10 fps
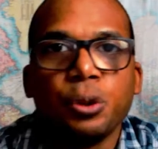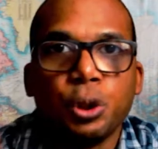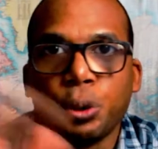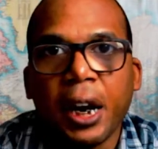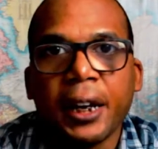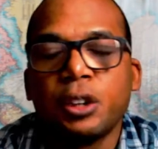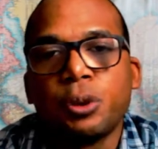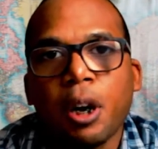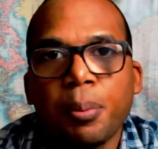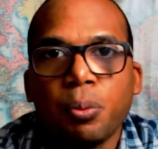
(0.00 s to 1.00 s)
you drag and
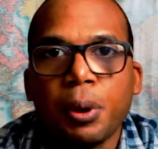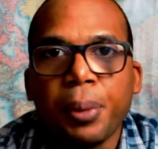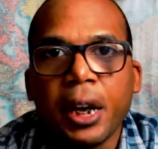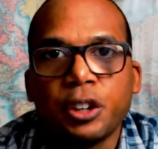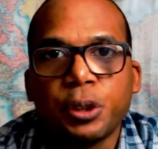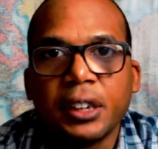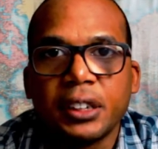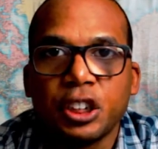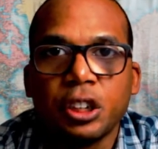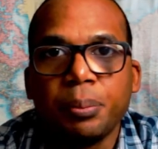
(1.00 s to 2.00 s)
drop a whip pan
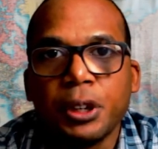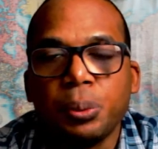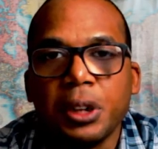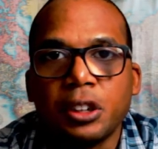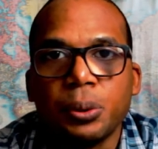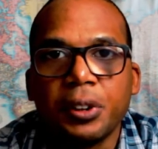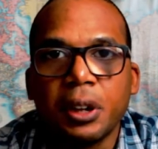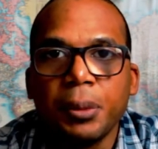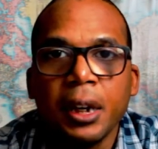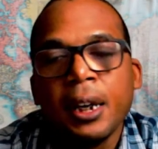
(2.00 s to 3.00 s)
transition in between the two of
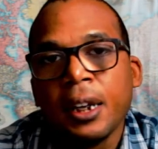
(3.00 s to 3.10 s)
them,